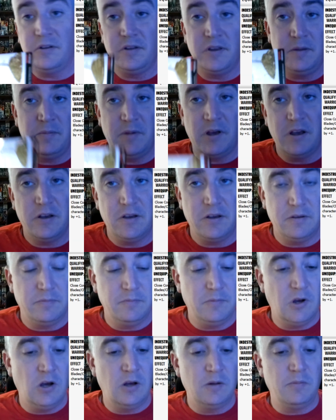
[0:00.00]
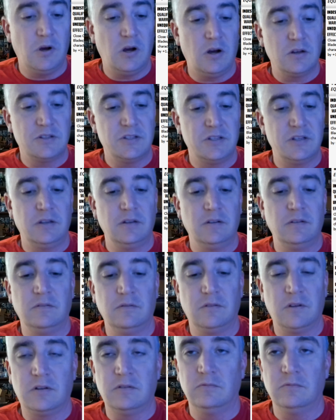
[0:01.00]
In my
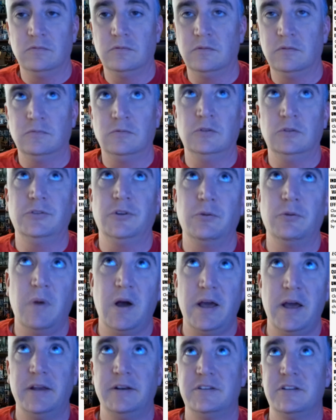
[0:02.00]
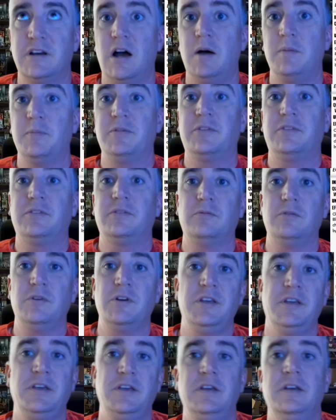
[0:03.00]
unboxing, well, not my top
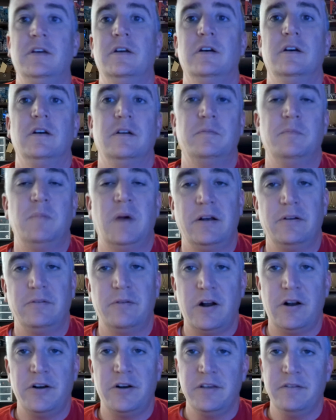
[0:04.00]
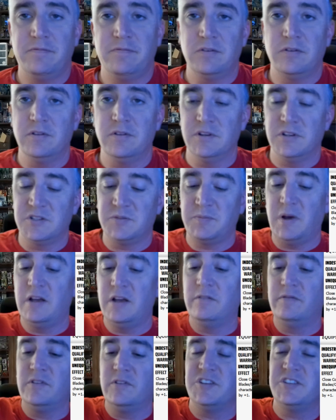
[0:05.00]
3 by rarity for the
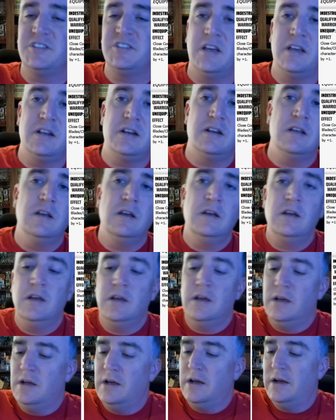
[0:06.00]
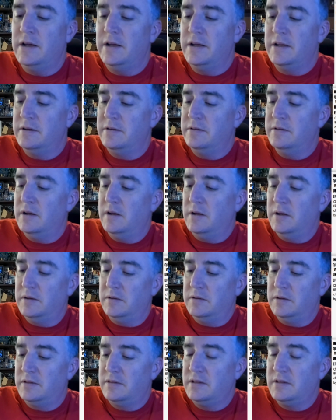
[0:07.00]
Spider-Verse set, I
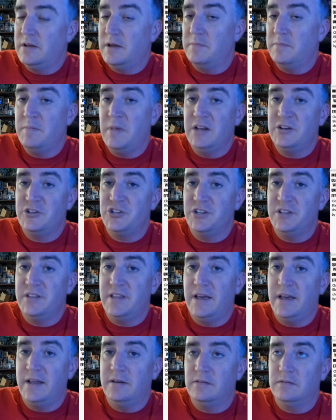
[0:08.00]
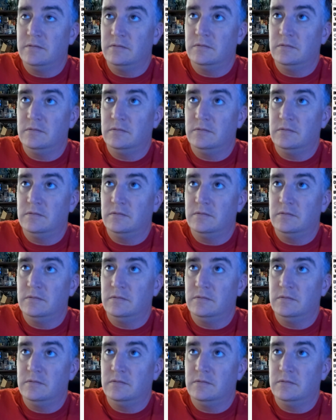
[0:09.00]
think I mentioned that